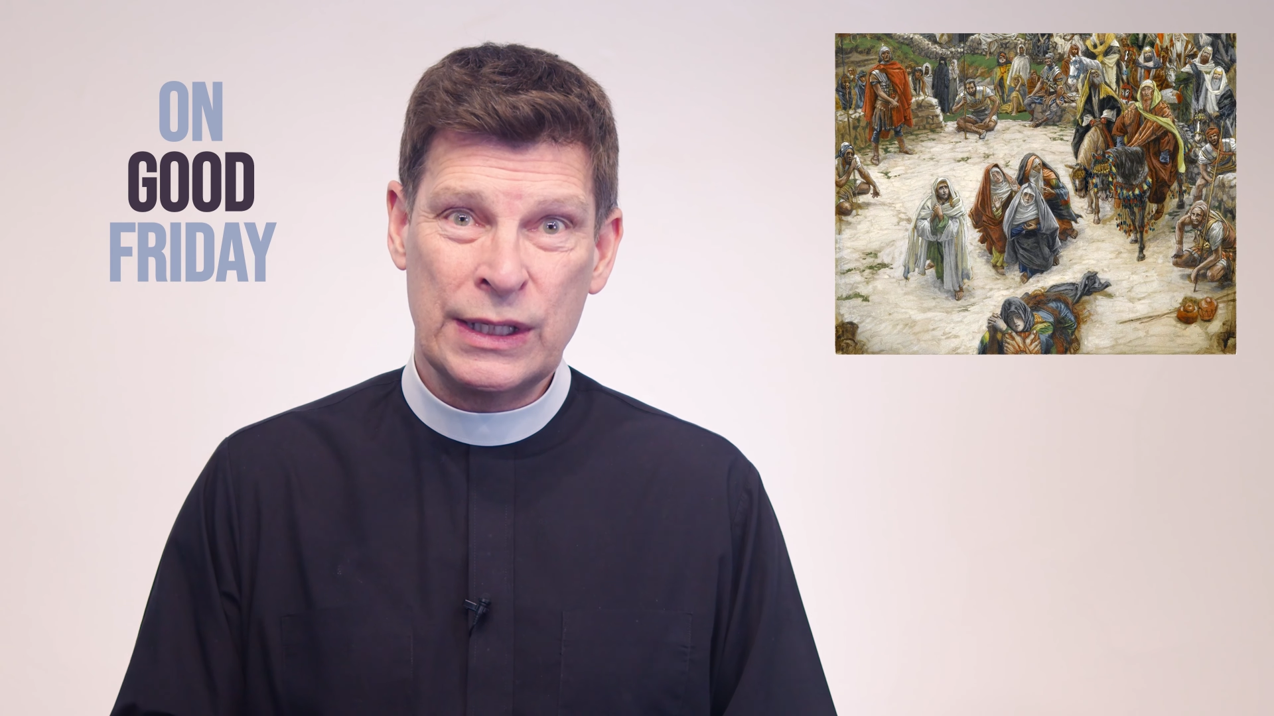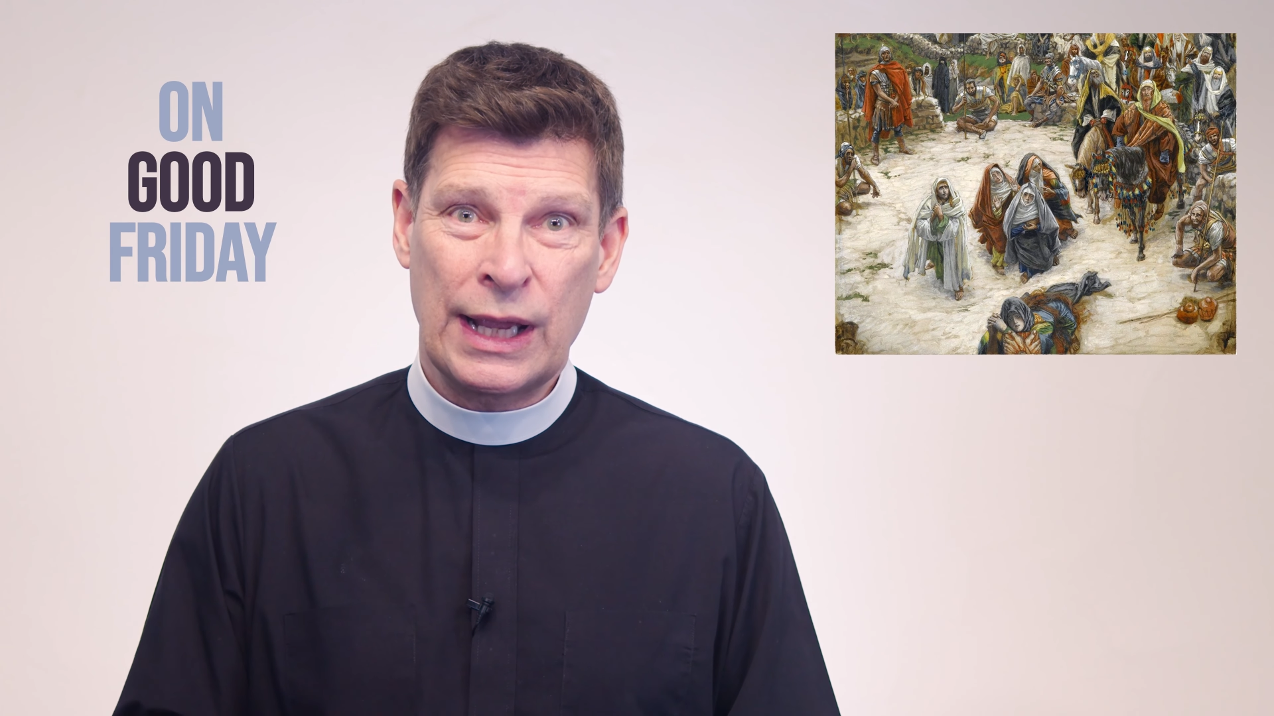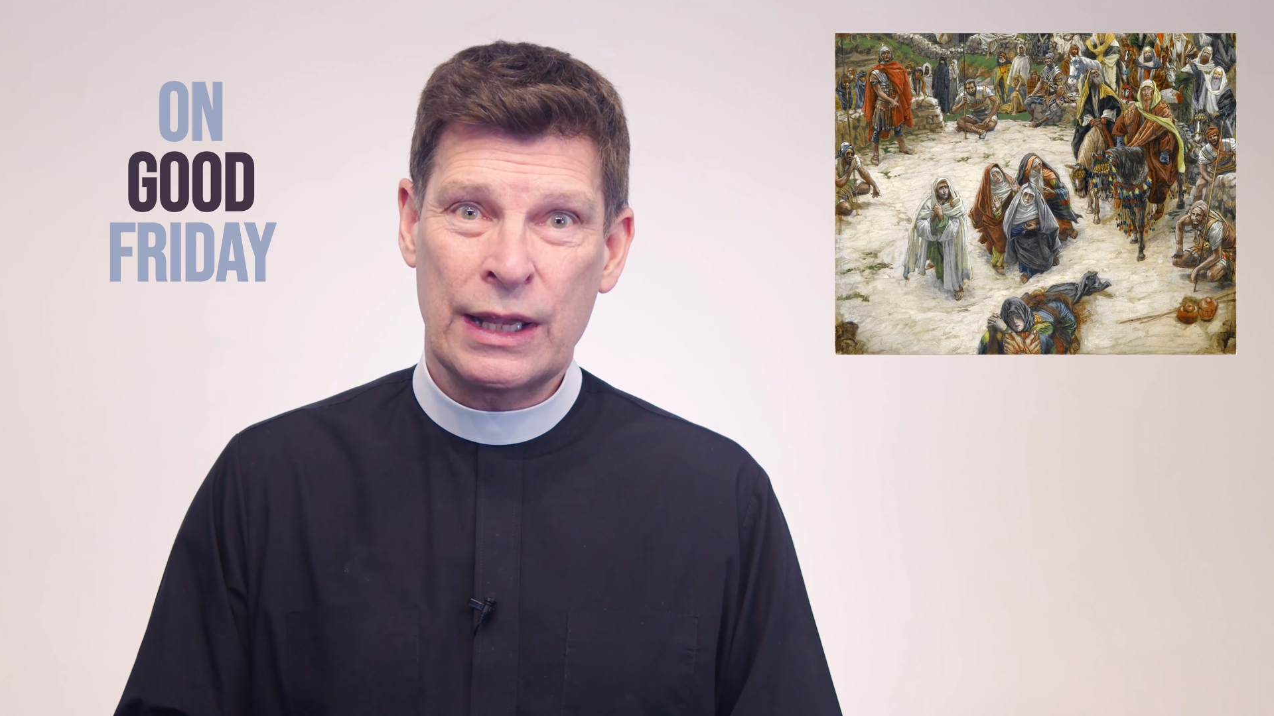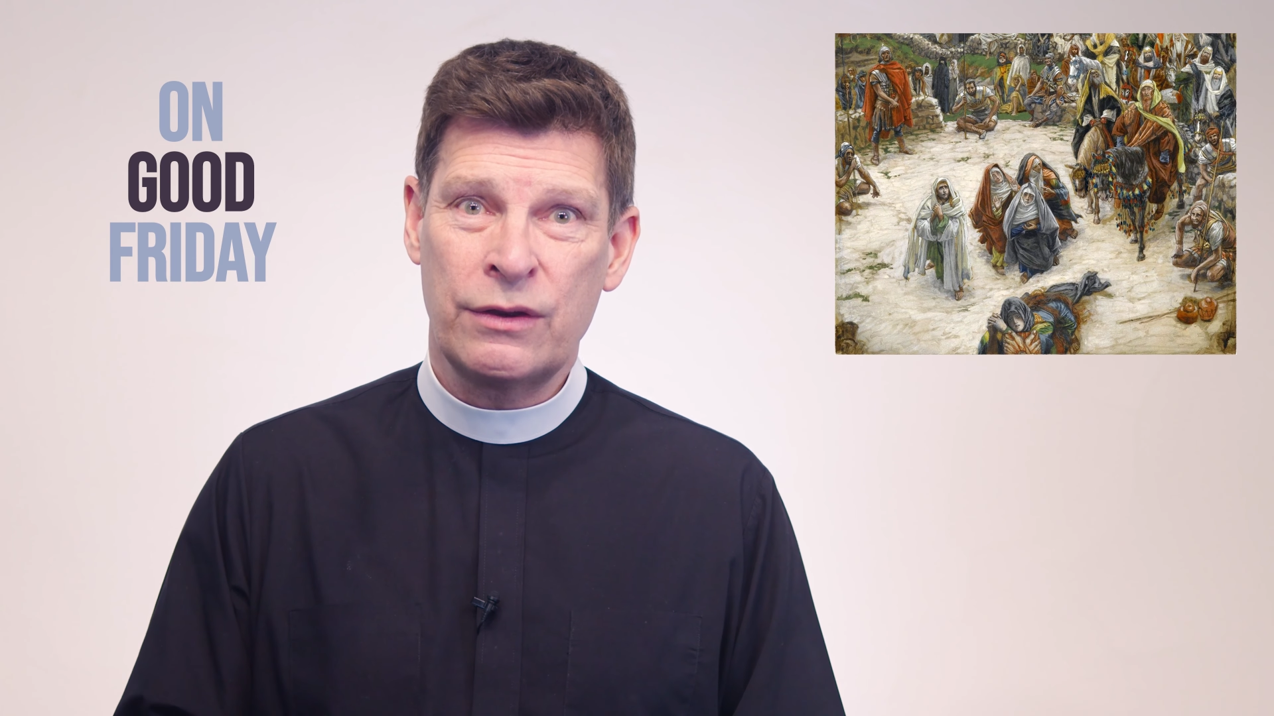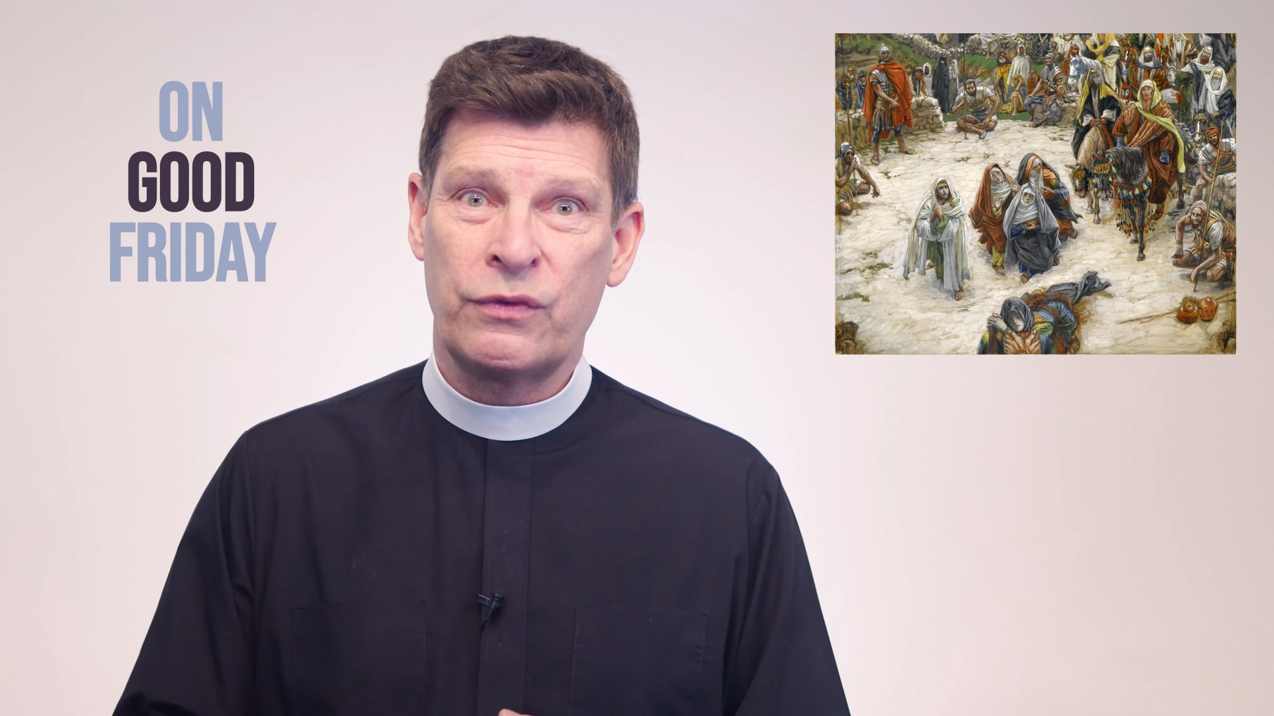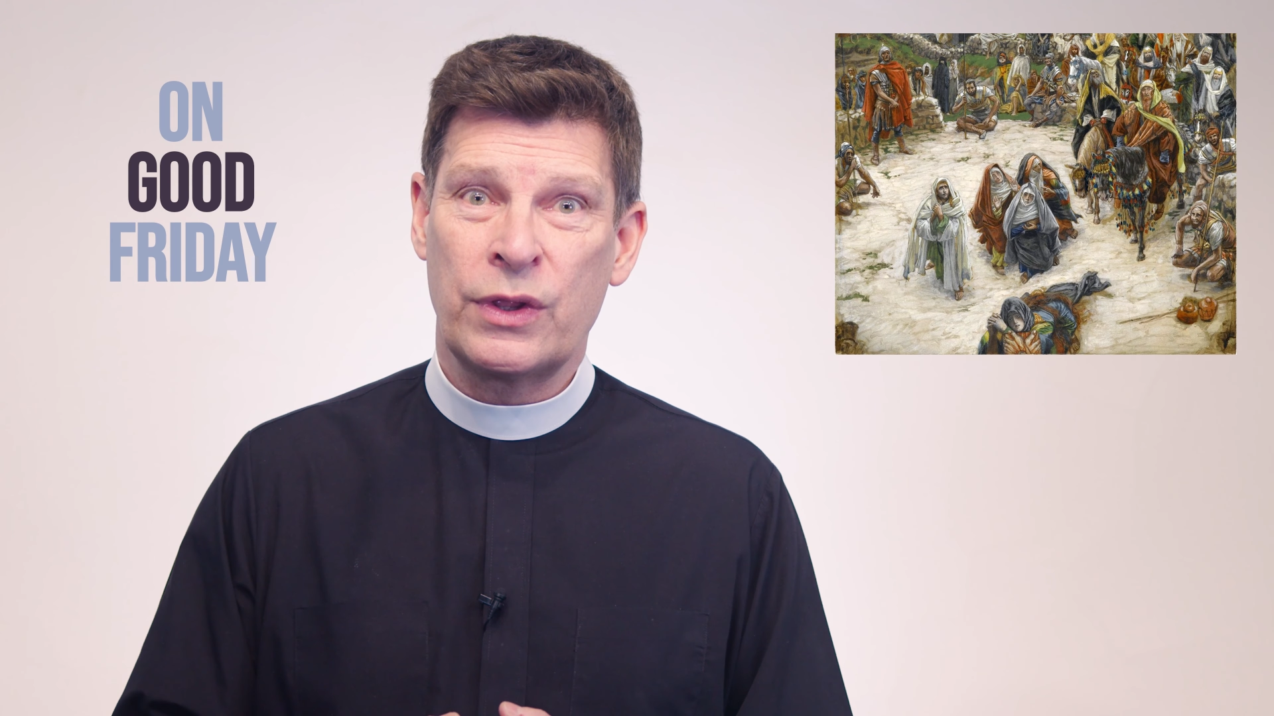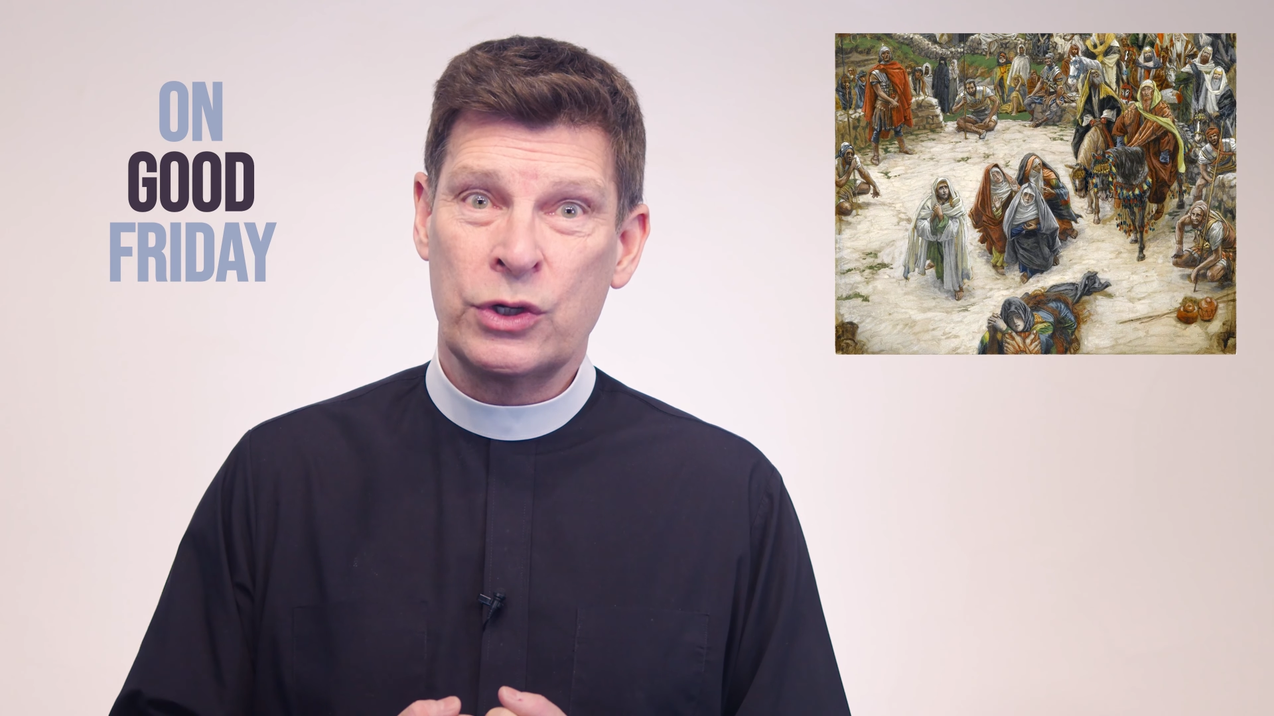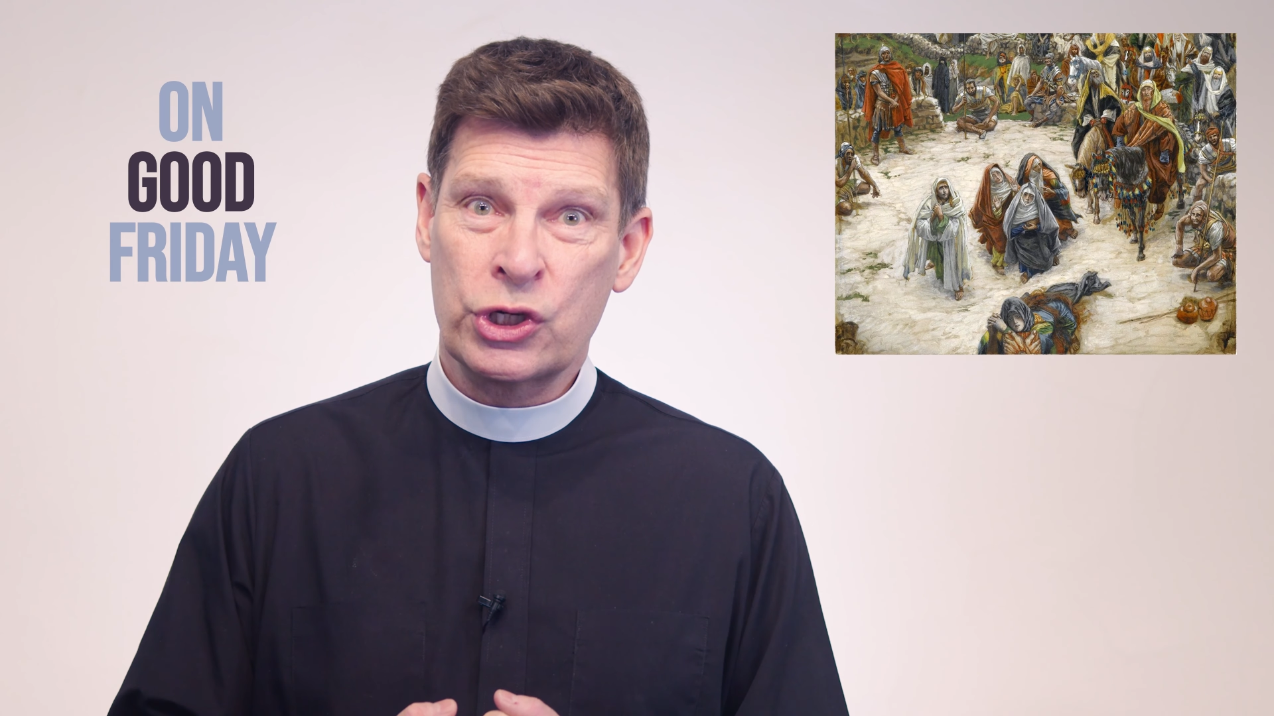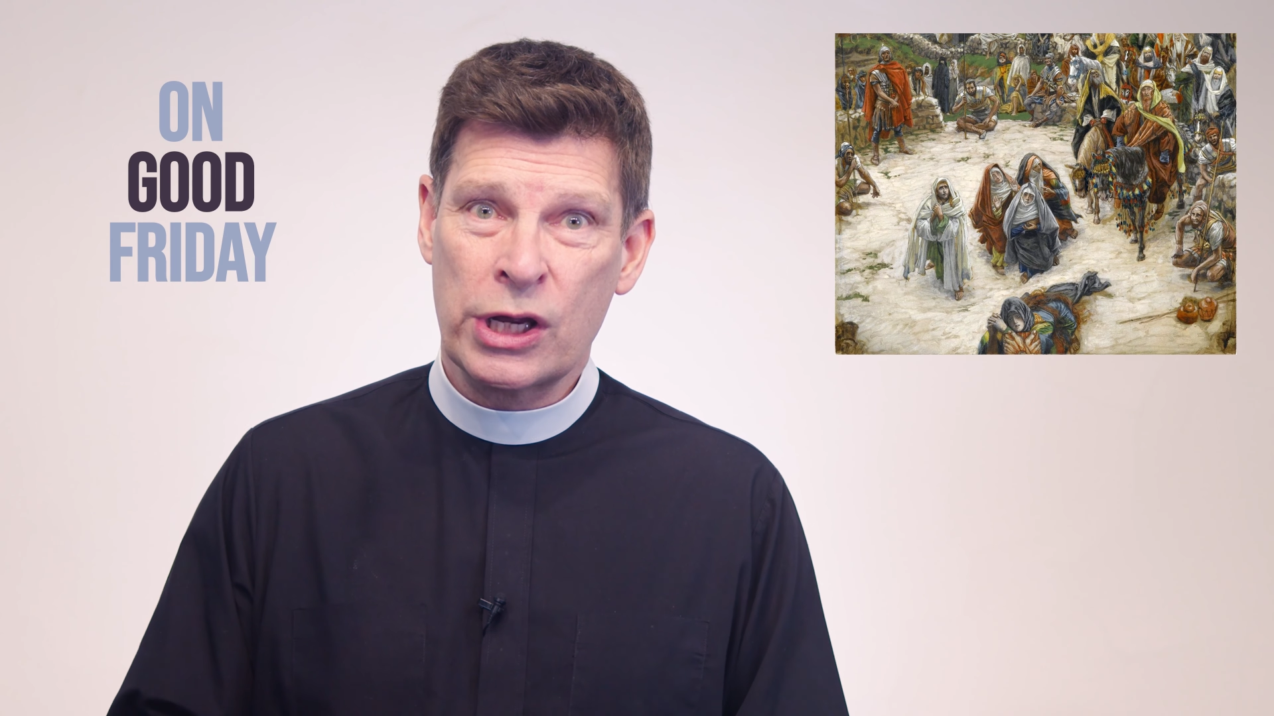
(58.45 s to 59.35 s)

together for the